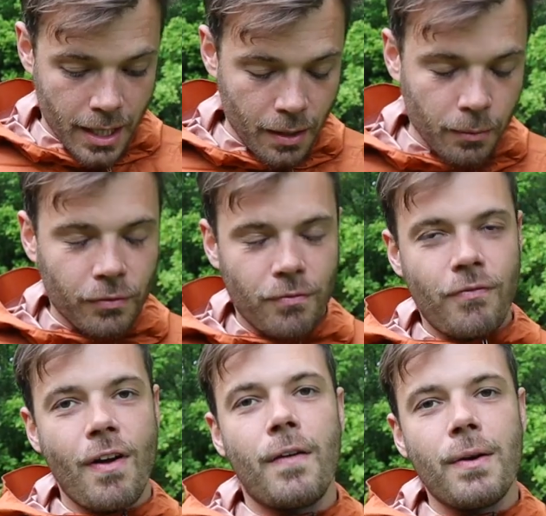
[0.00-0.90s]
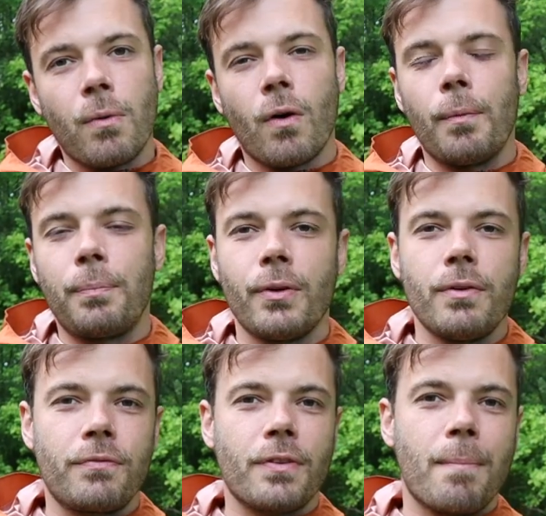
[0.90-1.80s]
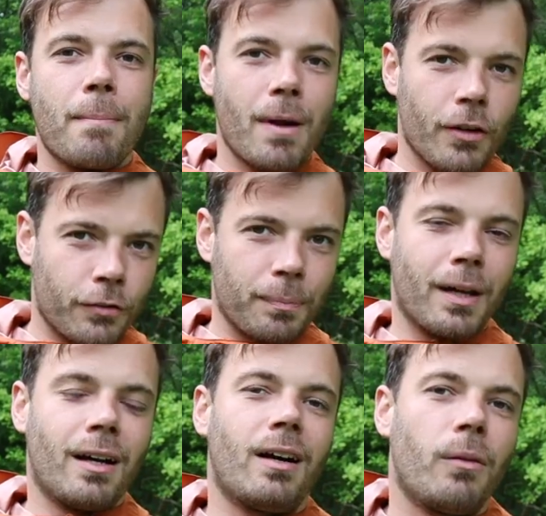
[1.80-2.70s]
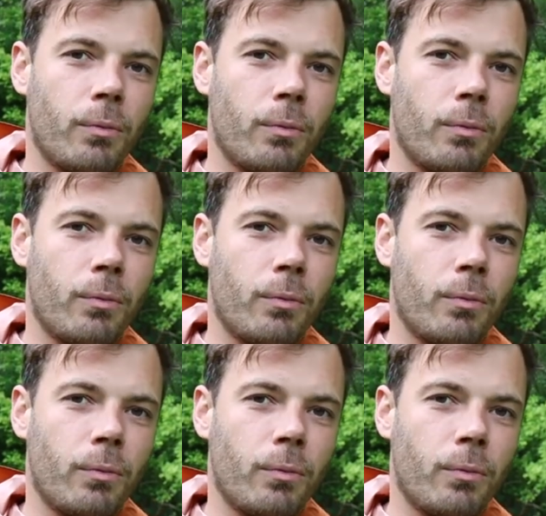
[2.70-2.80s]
It was very waterproof for the most part.